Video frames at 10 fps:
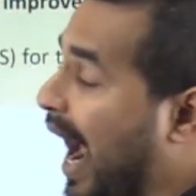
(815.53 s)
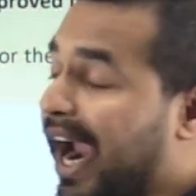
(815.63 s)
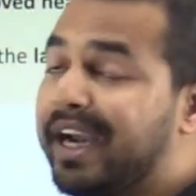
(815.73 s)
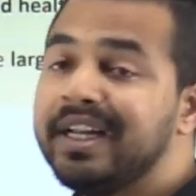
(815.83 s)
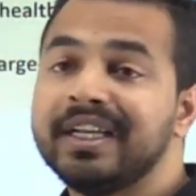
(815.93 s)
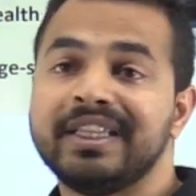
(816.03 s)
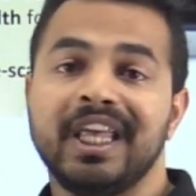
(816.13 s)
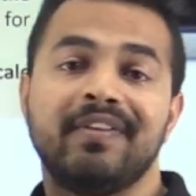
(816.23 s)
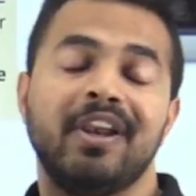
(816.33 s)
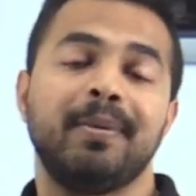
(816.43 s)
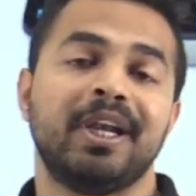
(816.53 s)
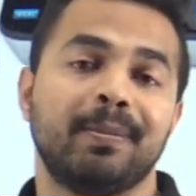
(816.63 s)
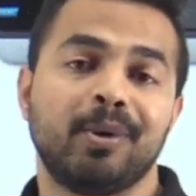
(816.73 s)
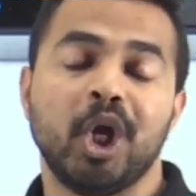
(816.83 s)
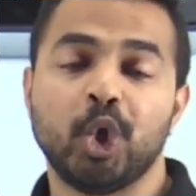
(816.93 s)
and they will be
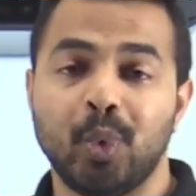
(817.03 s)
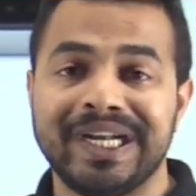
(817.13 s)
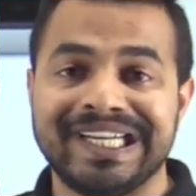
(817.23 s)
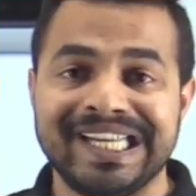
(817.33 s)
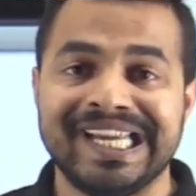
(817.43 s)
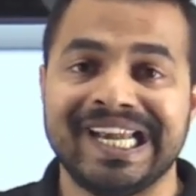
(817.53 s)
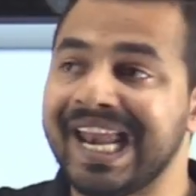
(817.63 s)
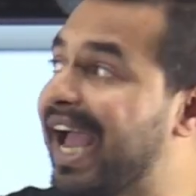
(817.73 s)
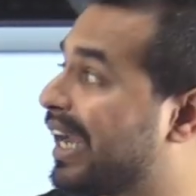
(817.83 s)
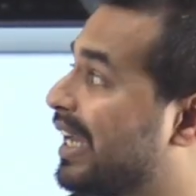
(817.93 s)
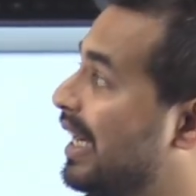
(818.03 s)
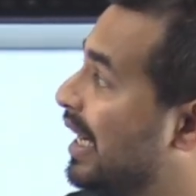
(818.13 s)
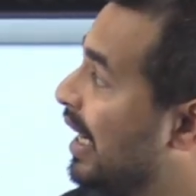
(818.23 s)
deploying twenty lakh